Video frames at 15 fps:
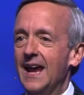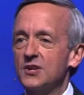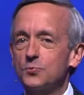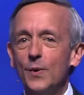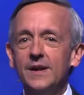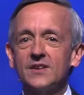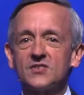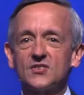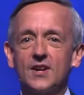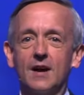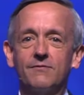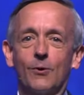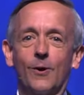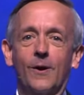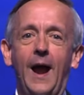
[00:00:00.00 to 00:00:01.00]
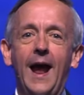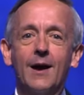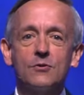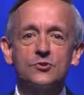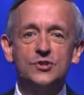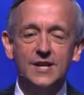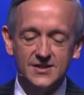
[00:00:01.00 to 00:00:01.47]
as we discover
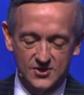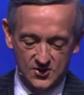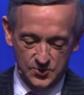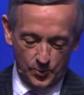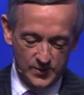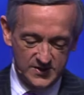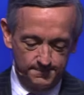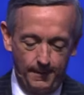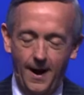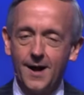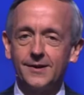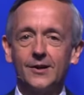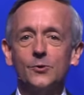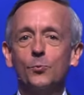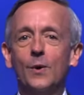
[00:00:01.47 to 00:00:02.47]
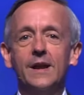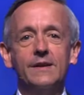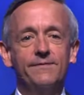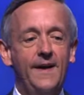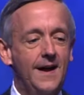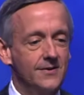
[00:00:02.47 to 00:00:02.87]
how Jesus responded when he